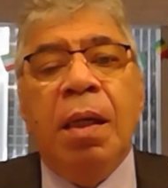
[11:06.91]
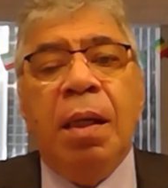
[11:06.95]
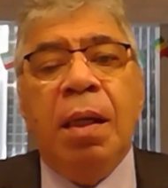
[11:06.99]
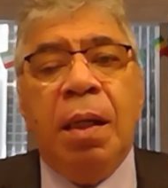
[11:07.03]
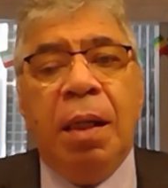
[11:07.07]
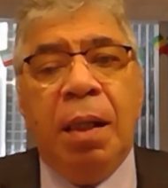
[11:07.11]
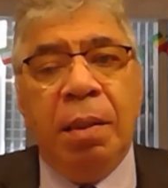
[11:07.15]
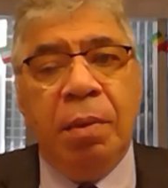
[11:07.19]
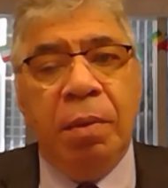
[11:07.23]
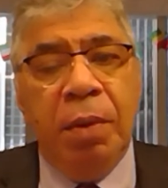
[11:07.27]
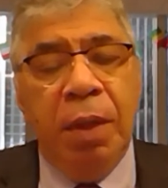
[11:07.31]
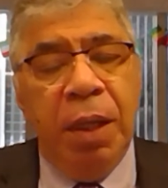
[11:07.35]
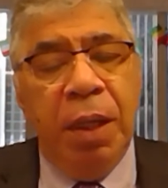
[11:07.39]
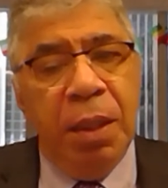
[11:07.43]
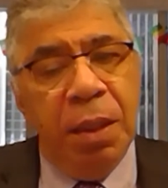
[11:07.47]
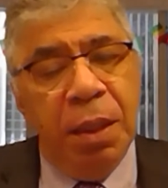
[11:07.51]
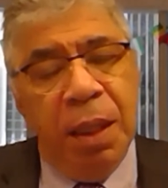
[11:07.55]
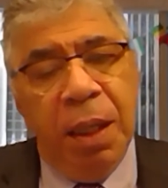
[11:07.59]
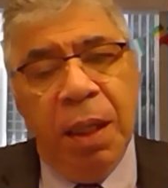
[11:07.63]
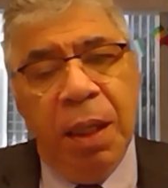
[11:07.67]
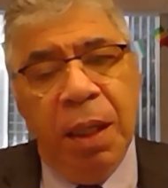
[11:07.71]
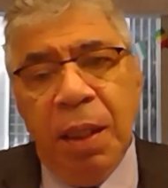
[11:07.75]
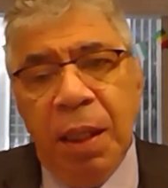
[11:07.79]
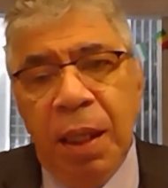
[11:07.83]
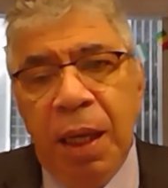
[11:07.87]

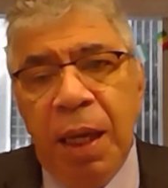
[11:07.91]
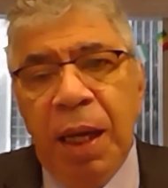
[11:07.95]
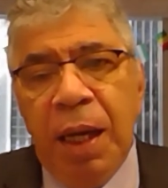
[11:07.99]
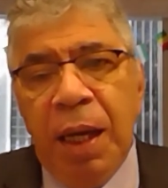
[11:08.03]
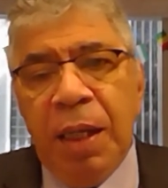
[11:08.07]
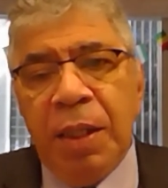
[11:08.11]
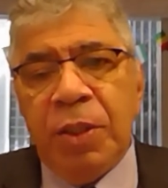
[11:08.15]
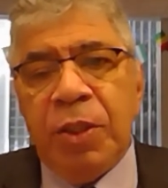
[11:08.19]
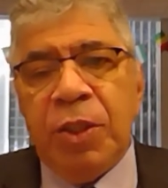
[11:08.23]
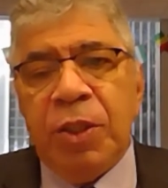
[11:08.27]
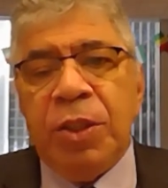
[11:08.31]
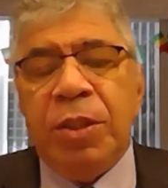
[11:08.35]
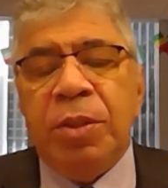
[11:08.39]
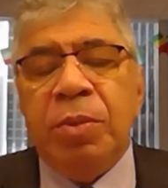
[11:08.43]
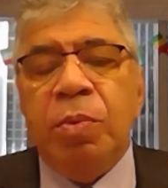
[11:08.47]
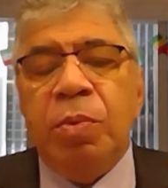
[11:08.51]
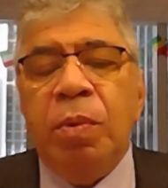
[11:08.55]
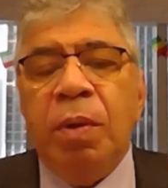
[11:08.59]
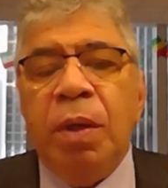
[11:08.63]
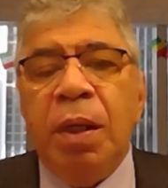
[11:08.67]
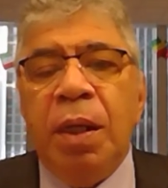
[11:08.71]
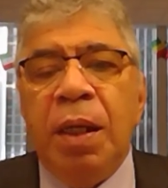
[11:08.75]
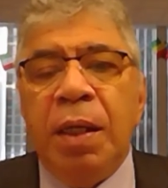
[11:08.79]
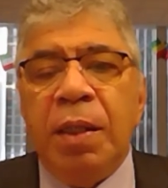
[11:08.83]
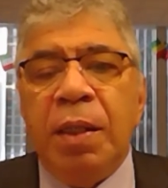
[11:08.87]
And as
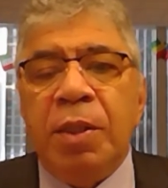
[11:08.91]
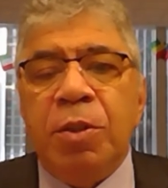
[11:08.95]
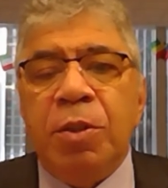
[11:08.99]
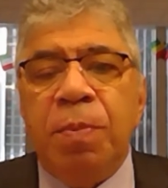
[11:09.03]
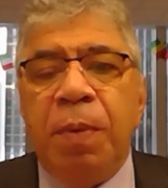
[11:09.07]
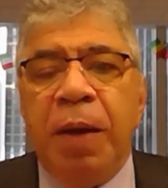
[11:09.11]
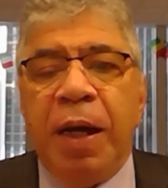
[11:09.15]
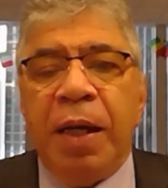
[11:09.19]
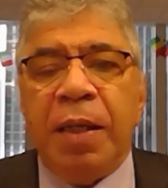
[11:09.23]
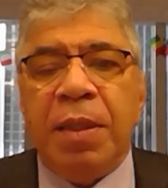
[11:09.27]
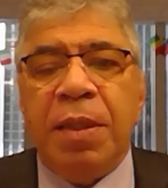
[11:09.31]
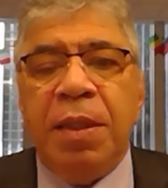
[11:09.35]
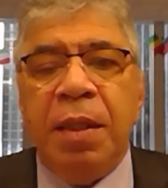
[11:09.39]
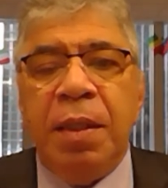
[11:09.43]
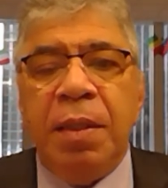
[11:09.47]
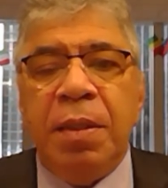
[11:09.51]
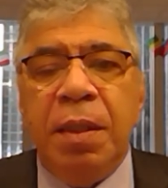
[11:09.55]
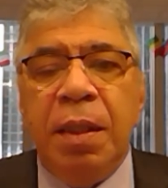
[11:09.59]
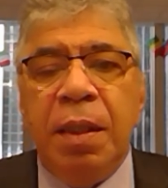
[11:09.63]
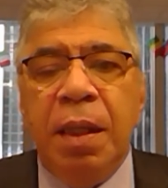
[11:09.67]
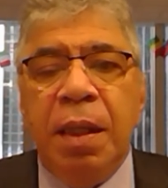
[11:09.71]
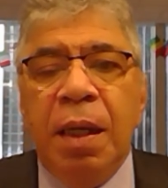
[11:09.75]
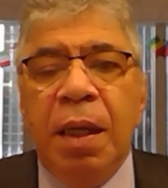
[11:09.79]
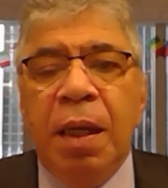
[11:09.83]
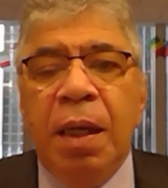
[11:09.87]
one
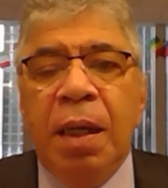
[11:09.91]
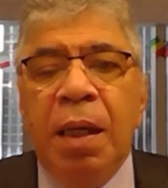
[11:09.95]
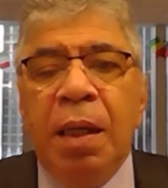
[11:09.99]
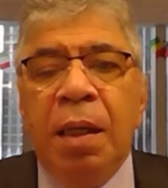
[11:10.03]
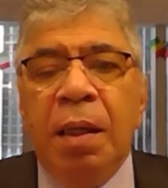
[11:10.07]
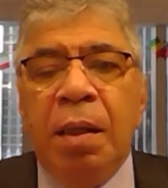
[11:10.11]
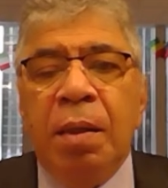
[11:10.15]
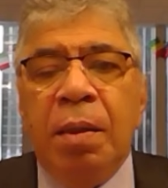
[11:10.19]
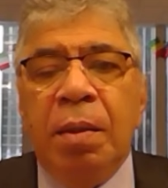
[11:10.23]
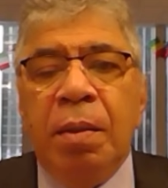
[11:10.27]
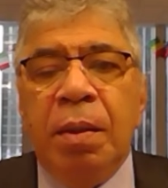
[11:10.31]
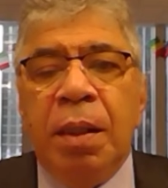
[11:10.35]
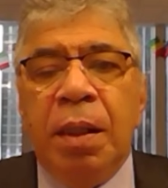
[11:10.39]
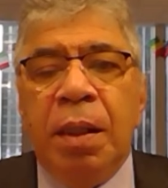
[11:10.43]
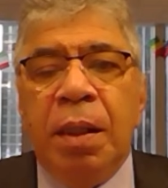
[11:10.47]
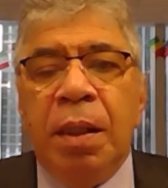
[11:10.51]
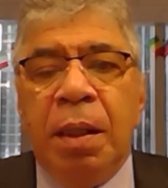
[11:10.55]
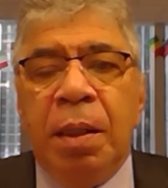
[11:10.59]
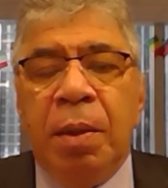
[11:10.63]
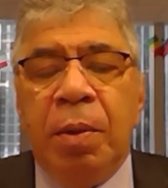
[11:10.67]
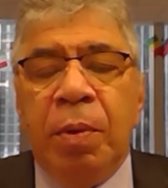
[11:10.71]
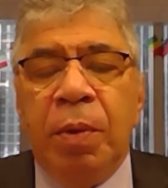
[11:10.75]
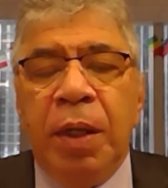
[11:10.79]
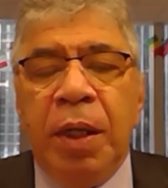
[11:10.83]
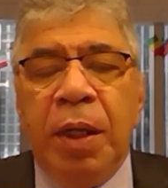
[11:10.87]
expected,
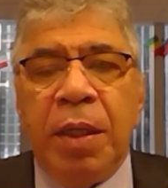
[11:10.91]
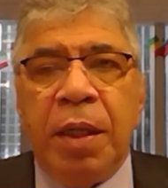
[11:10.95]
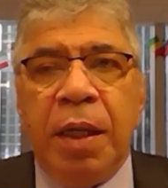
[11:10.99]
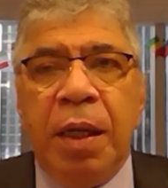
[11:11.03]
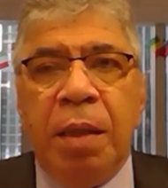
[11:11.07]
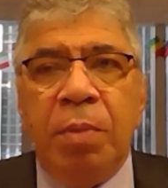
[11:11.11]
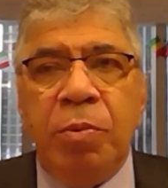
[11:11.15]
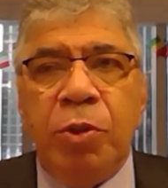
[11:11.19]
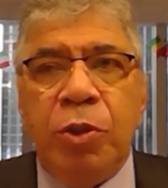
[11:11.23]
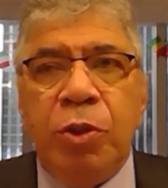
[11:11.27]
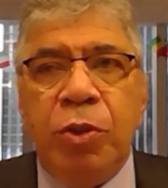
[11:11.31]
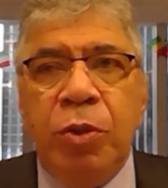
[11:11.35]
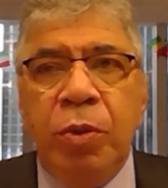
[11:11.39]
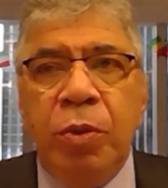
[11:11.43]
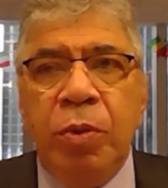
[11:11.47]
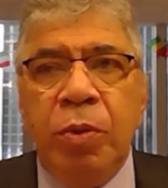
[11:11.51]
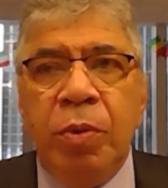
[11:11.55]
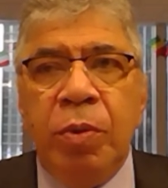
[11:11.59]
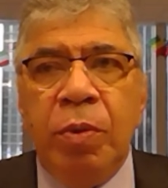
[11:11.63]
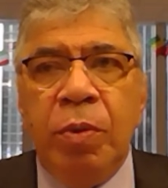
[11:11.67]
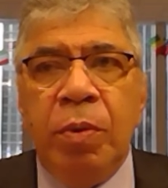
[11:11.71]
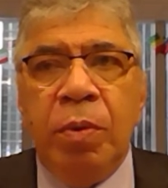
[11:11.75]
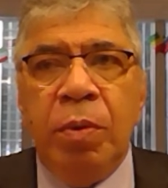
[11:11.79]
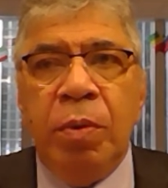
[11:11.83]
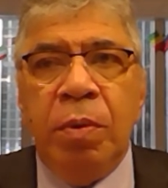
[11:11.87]
when it comes
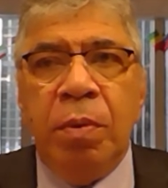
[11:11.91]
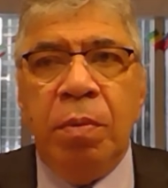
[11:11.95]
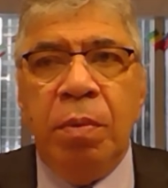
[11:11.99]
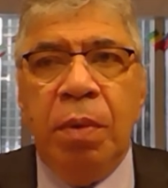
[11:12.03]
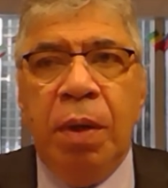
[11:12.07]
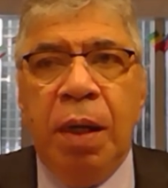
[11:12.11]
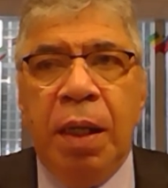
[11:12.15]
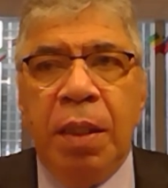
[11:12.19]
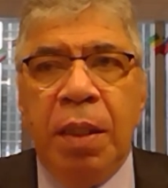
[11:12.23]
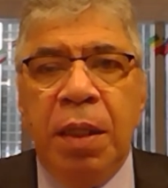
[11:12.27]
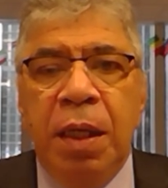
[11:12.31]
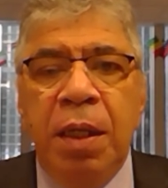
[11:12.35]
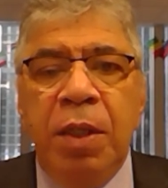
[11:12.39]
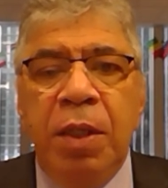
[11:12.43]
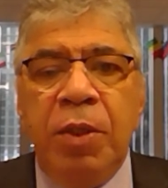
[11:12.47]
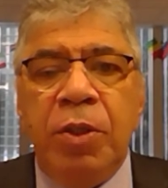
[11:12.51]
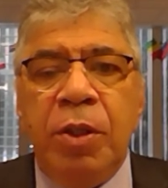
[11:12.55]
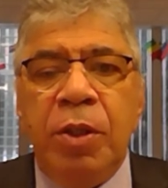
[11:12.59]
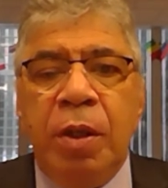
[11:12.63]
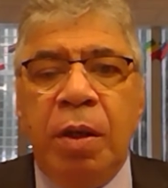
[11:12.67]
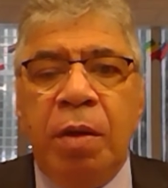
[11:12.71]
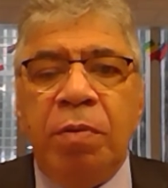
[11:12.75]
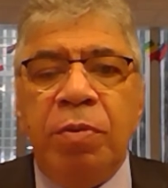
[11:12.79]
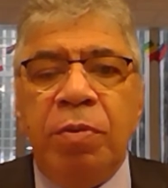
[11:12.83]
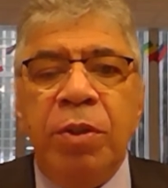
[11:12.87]
to
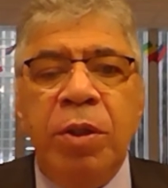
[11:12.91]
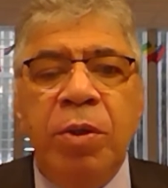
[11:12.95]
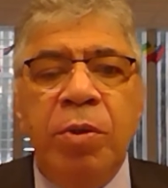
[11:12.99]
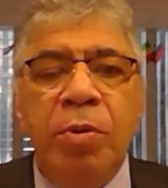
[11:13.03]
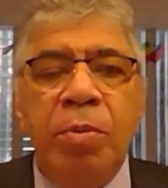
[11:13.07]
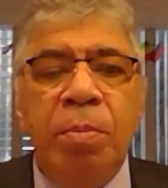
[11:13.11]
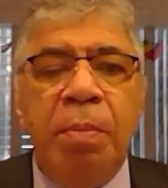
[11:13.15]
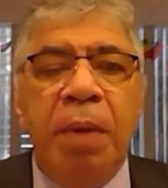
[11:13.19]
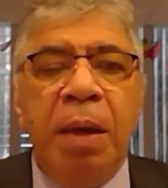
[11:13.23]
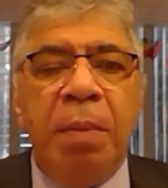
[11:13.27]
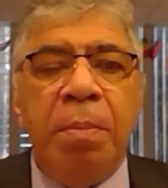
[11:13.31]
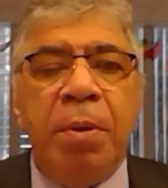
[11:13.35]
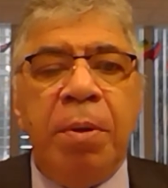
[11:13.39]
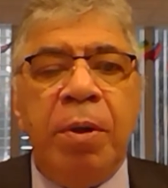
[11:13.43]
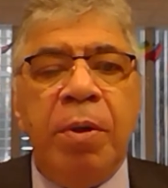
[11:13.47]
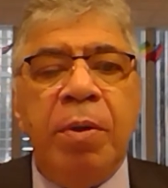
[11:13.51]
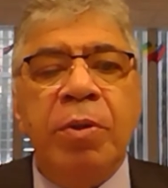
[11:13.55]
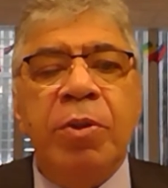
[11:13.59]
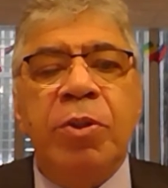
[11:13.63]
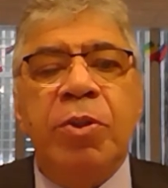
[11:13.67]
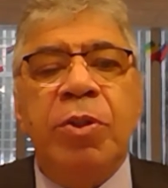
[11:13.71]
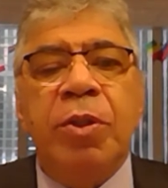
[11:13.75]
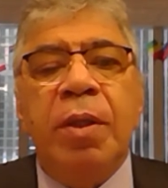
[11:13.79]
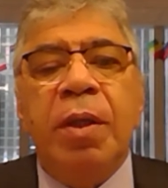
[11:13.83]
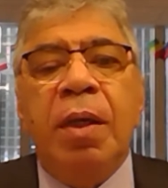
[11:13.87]
adhesion of new
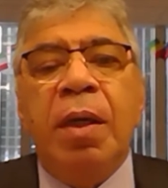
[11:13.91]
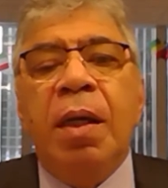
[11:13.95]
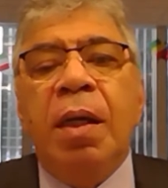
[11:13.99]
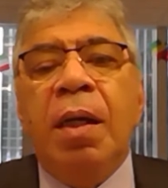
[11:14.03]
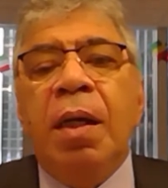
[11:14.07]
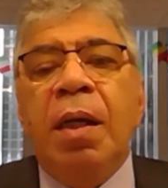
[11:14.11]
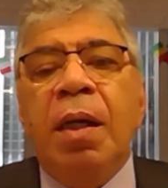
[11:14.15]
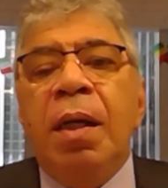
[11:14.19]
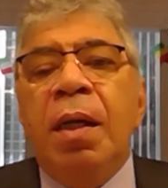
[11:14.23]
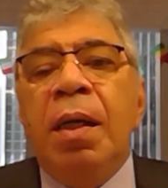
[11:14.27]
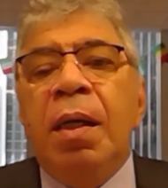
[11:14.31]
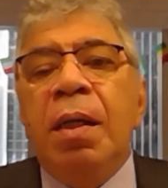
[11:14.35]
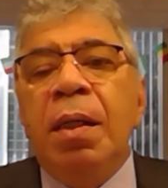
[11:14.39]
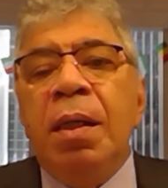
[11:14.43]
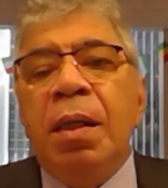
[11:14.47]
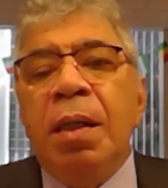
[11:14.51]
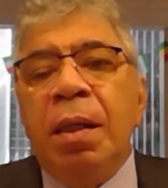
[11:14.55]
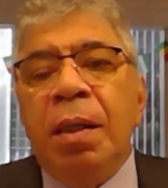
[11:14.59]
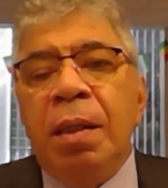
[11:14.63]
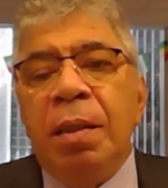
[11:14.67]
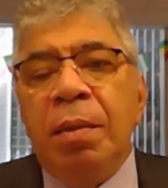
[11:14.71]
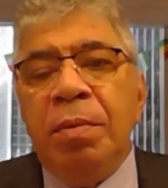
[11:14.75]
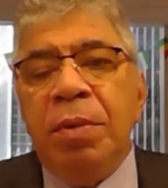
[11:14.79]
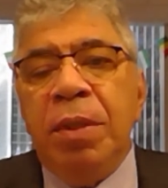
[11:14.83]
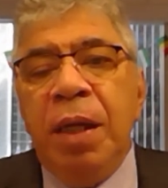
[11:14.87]
members,
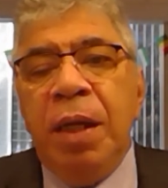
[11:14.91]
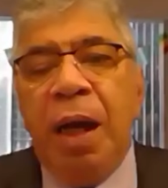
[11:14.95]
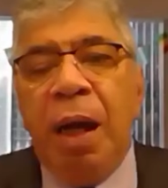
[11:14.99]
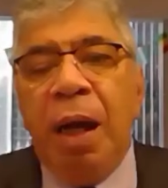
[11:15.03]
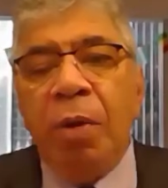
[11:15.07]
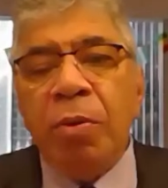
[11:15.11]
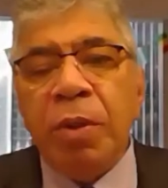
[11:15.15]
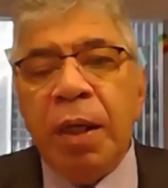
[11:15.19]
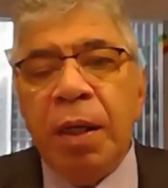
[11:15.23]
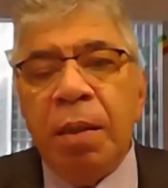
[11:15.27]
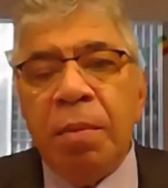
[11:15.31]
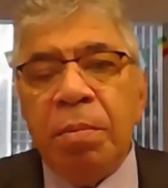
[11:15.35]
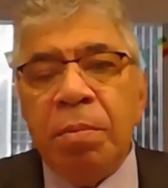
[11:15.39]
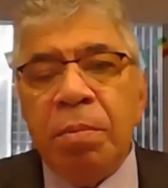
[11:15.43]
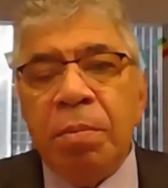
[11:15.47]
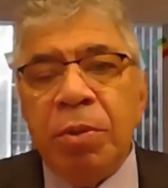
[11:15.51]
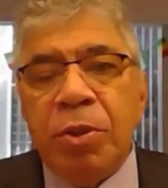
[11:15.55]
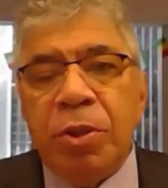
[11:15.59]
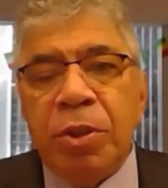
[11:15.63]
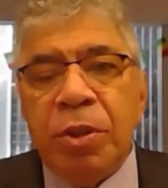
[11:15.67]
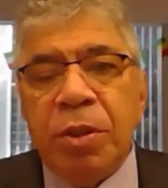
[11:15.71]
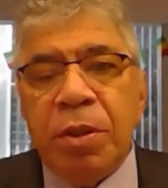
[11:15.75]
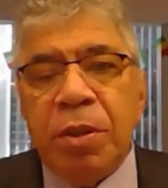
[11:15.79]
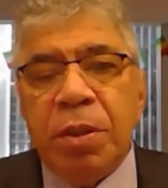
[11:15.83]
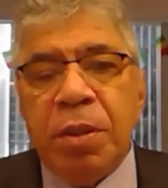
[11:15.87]
the
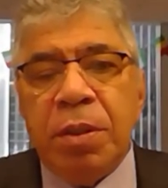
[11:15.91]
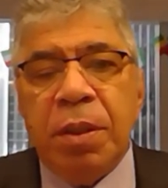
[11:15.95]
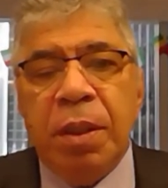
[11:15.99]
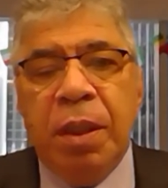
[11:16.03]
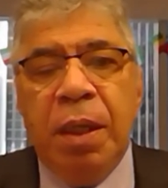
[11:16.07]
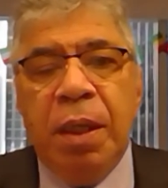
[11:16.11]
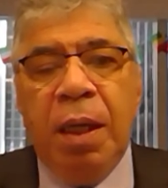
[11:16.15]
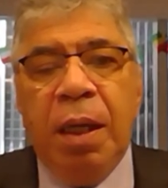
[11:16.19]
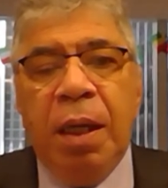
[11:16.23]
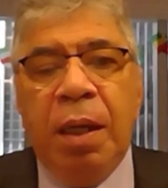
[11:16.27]
outcomes